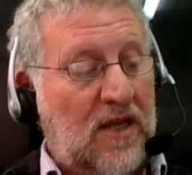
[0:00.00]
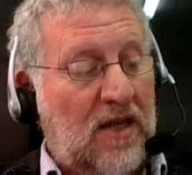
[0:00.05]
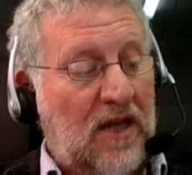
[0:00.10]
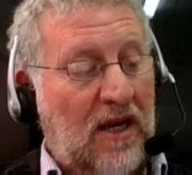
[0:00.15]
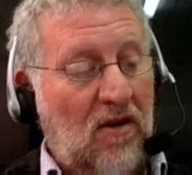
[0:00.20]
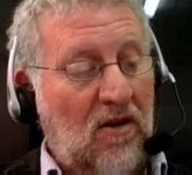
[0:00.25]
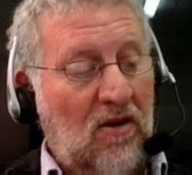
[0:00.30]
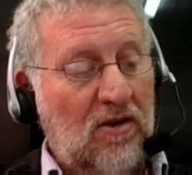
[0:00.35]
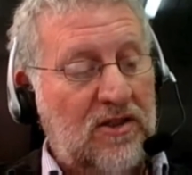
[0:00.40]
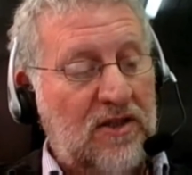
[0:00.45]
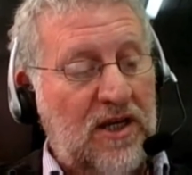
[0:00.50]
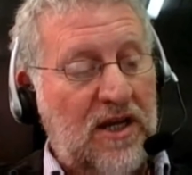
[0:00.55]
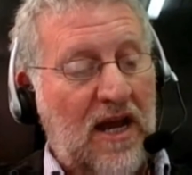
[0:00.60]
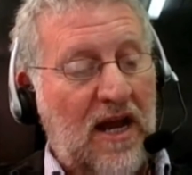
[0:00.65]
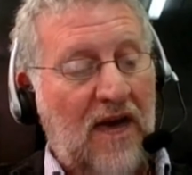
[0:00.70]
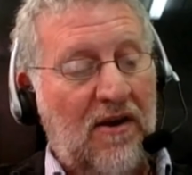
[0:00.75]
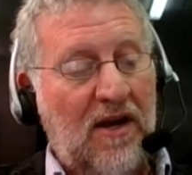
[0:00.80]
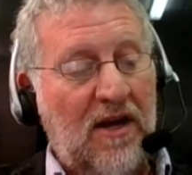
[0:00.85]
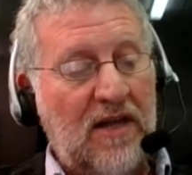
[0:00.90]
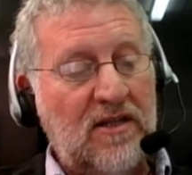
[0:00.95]
Technology
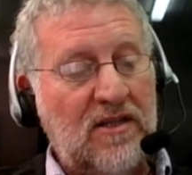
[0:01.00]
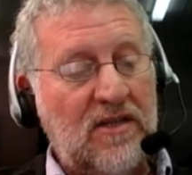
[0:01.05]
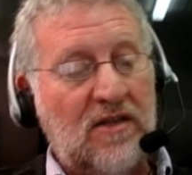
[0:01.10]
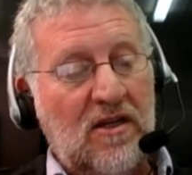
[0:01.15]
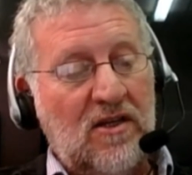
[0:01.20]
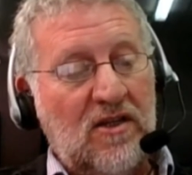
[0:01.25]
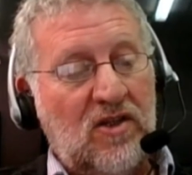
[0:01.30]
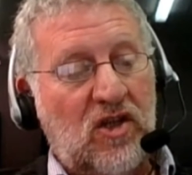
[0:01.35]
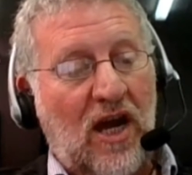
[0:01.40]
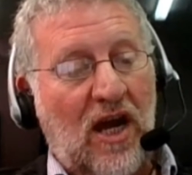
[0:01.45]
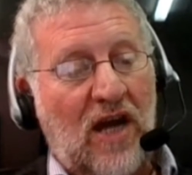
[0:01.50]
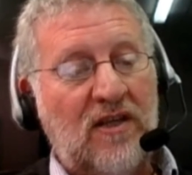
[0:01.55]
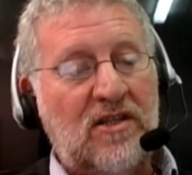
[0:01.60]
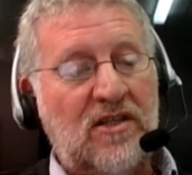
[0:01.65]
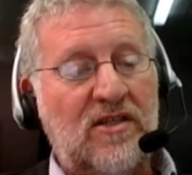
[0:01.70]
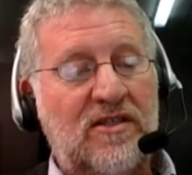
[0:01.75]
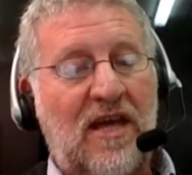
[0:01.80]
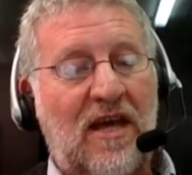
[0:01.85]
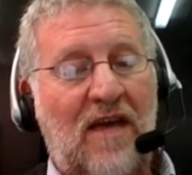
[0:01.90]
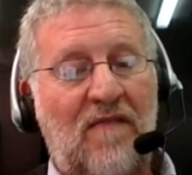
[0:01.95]
nowadays
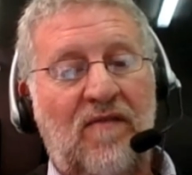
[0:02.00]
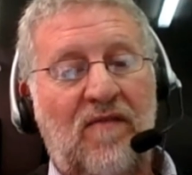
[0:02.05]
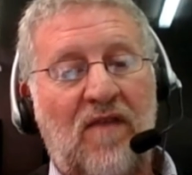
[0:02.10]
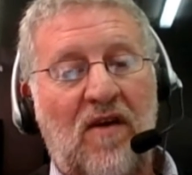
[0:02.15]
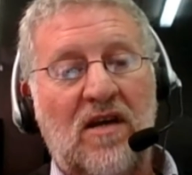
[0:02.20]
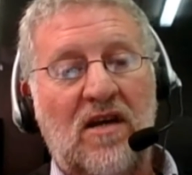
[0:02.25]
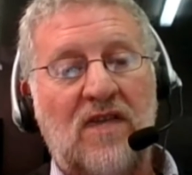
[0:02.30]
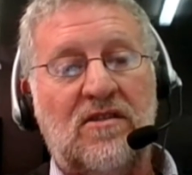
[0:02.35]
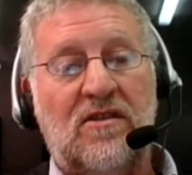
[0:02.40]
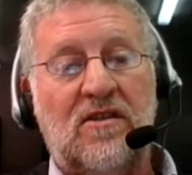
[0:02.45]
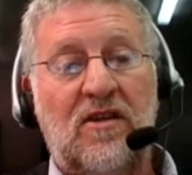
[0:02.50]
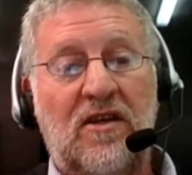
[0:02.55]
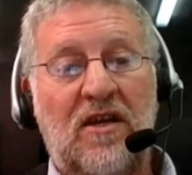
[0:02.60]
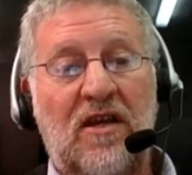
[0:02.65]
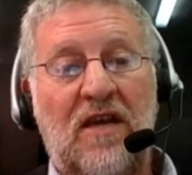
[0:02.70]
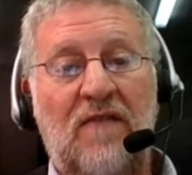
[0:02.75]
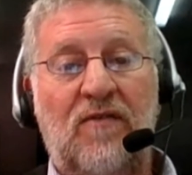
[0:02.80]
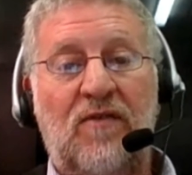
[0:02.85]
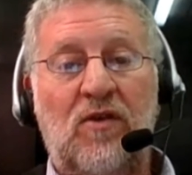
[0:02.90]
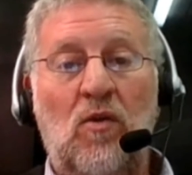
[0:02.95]
changes that fast
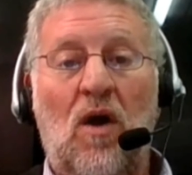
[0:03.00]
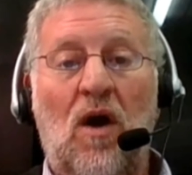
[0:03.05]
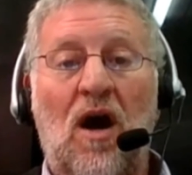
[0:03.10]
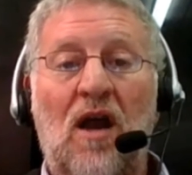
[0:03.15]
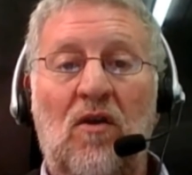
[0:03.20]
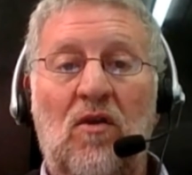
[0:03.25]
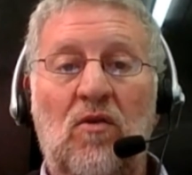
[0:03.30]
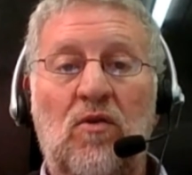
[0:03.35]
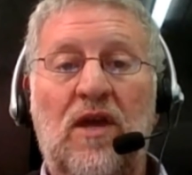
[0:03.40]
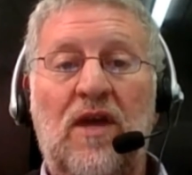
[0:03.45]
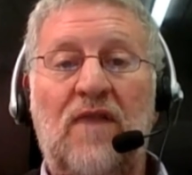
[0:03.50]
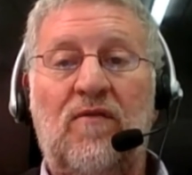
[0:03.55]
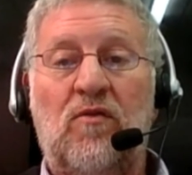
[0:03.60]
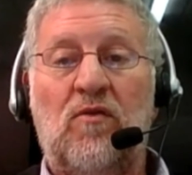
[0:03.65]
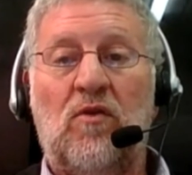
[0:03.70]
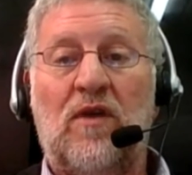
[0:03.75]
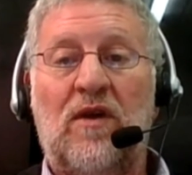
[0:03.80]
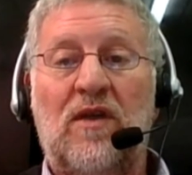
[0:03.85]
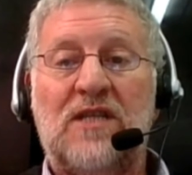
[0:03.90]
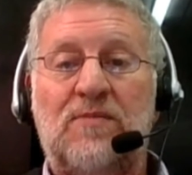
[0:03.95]
that if you are looking
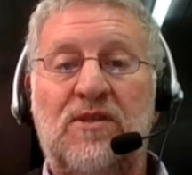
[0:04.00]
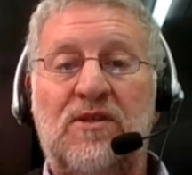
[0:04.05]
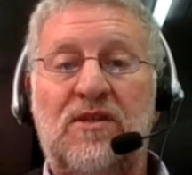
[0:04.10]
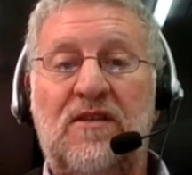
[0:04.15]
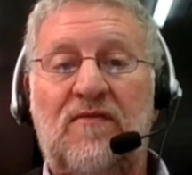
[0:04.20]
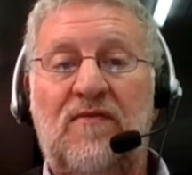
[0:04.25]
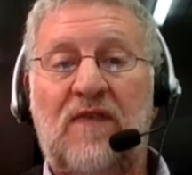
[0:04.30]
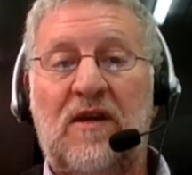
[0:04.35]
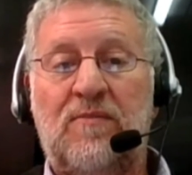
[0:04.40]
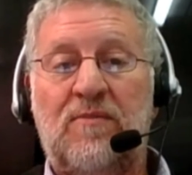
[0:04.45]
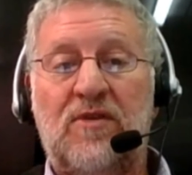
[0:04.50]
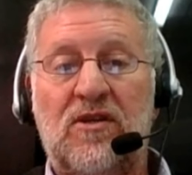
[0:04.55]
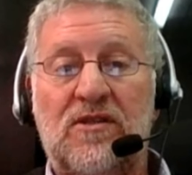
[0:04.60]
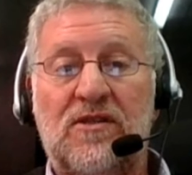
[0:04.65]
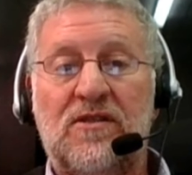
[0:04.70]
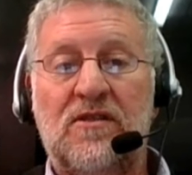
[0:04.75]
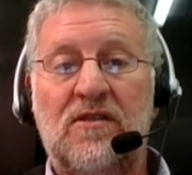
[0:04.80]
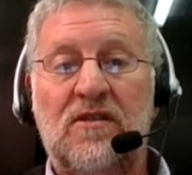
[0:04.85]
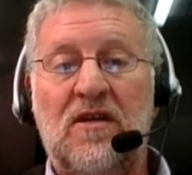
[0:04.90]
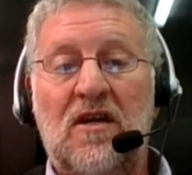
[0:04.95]
for a specific
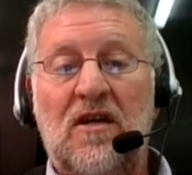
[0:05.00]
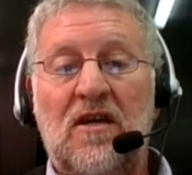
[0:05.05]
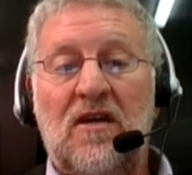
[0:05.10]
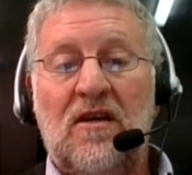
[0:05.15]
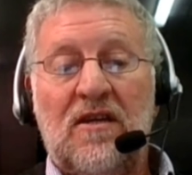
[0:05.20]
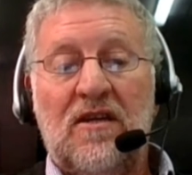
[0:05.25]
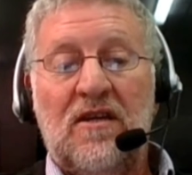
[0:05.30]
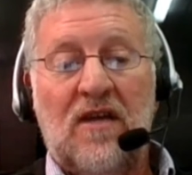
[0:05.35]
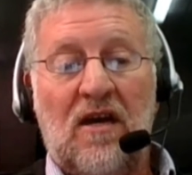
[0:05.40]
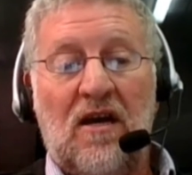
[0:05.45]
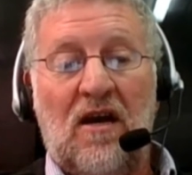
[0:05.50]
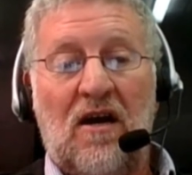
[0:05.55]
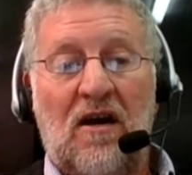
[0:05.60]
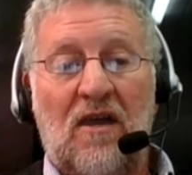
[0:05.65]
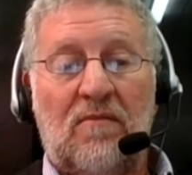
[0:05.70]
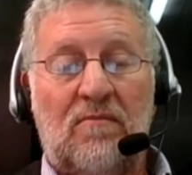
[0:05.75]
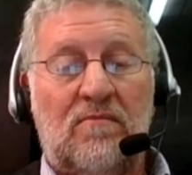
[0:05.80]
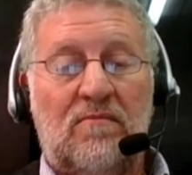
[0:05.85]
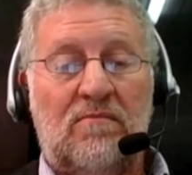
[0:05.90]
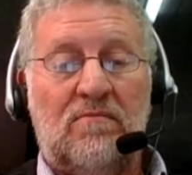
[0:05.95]
person,
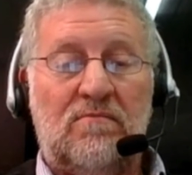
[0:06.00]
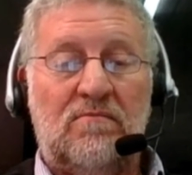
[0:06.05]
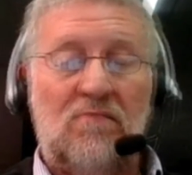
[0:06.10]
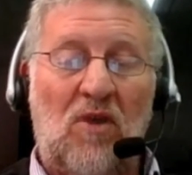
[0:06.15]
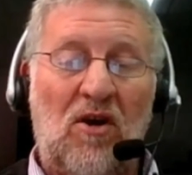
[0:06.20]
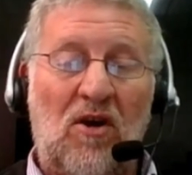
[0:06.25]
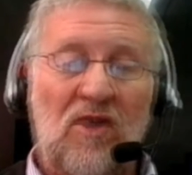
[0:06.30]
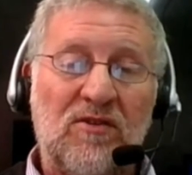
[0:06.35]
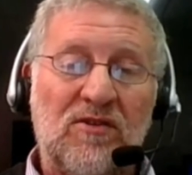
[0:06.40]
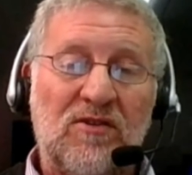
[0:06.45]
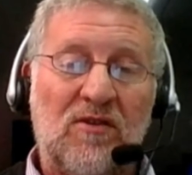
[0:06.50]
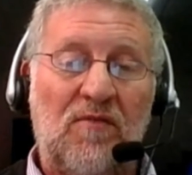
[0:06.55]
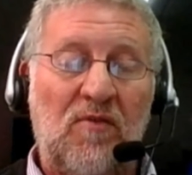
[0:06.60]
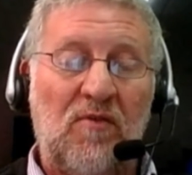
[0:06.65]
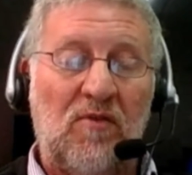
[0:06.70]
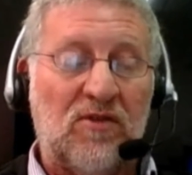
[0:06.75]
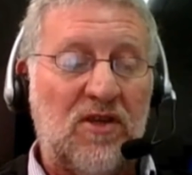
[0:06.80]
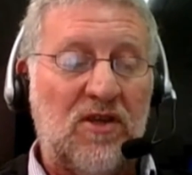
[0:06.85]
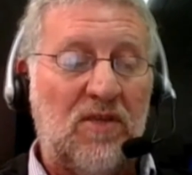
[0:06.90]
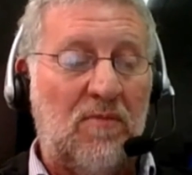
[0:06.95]
Microsoft,
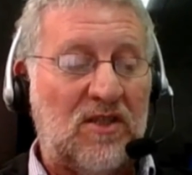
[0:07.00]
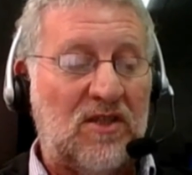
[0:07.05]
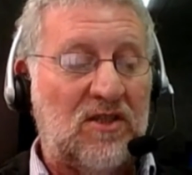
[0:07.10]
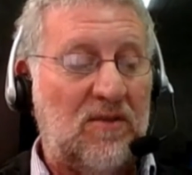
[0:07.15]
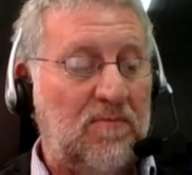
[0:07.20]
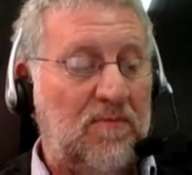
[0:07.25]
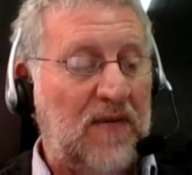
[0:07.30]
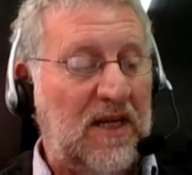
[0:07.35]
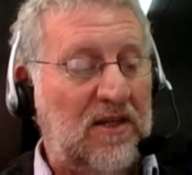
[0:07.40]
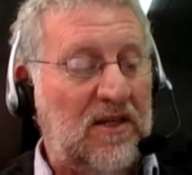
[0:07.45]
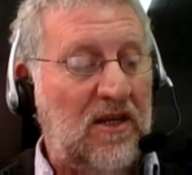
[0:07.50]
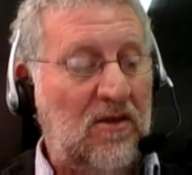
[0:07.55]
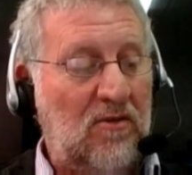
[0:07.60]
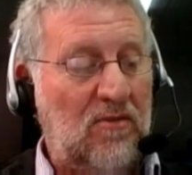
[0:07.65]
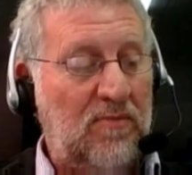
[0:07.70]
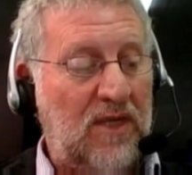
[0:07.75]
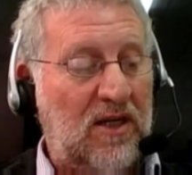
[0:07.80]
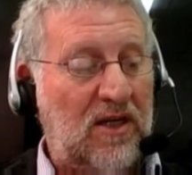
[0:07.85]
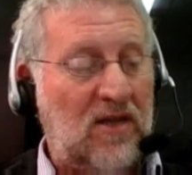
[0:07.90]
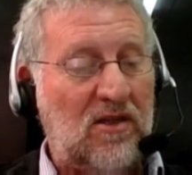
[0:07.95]
not so much a big deal
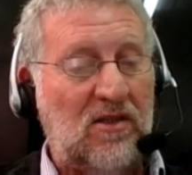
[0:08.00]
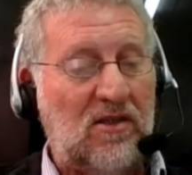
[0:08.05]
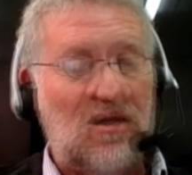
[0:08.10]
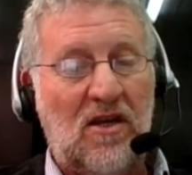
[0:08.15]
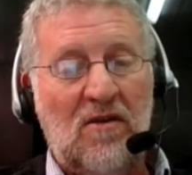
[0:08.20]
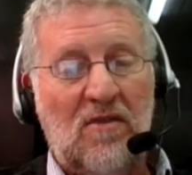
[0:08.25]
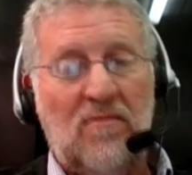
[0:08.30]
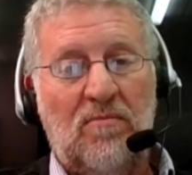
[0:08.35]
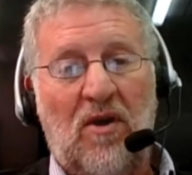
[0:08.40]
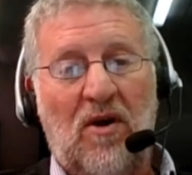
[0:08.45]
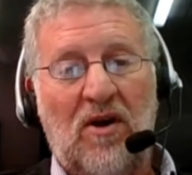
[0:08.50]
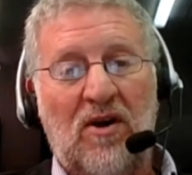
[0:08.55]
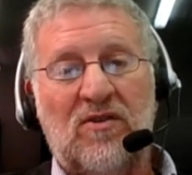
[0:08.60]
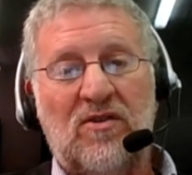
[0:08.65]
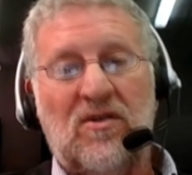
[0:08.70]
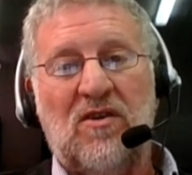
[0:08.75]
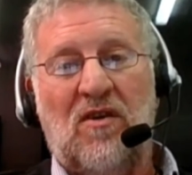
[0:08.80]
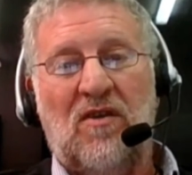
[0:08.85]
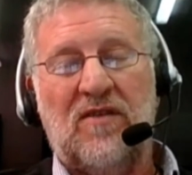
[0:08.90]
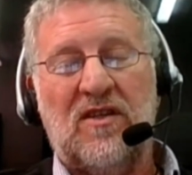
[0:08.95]
because
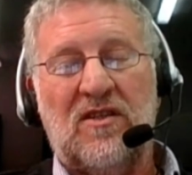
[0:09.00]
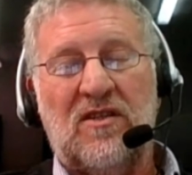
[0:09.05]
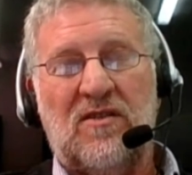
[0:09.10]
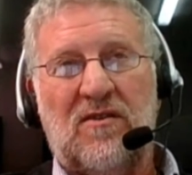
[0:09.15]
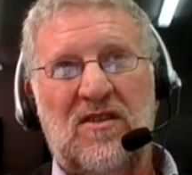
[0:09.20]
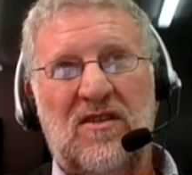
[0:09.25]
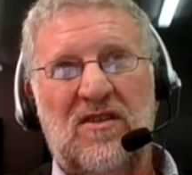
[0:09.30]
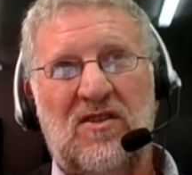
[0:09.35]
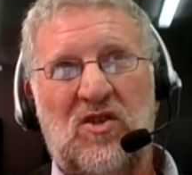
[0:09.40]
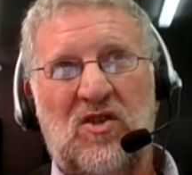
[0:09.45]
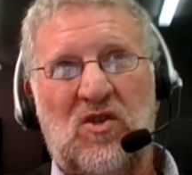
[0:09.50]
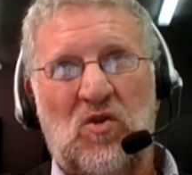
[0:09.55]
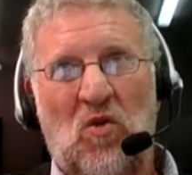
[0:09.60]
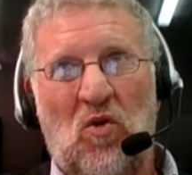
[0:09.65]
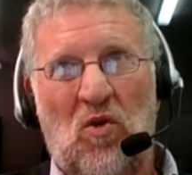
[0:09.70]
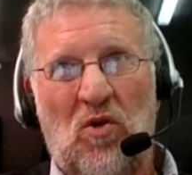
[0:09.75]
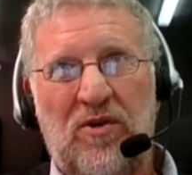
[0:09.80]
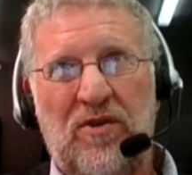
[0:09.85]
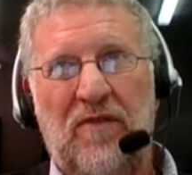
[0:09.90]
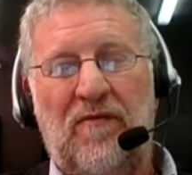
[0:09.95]
Microsoft has
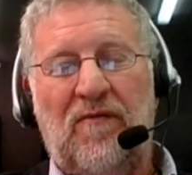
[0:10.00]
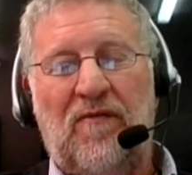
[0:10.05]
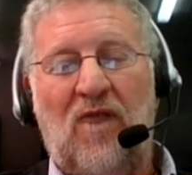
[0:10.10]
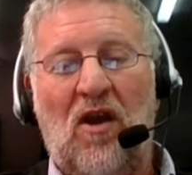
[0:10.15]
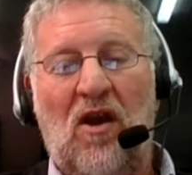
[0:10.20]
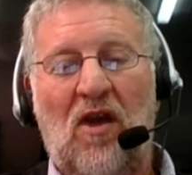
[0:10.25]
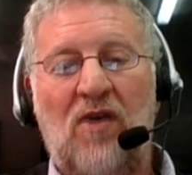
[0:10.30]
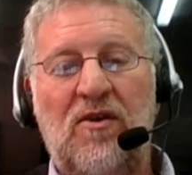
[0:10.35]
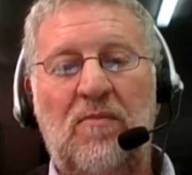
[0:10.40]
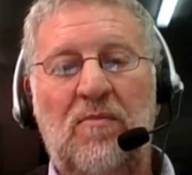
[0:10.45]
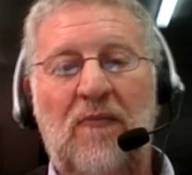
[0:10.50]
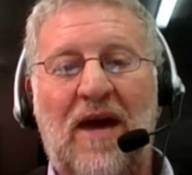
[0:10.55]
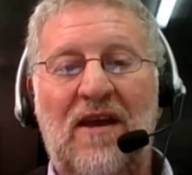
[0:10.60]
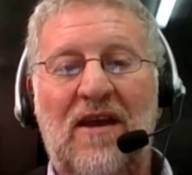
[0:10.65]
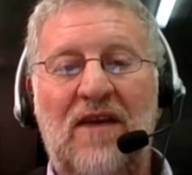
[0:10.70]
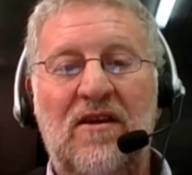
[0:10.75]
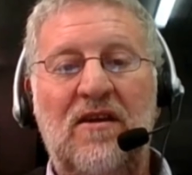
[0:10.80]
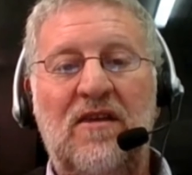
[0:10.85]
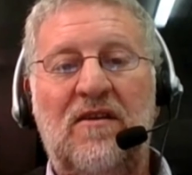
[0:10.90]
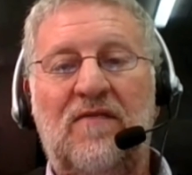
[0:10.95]
sort of followed a pattern.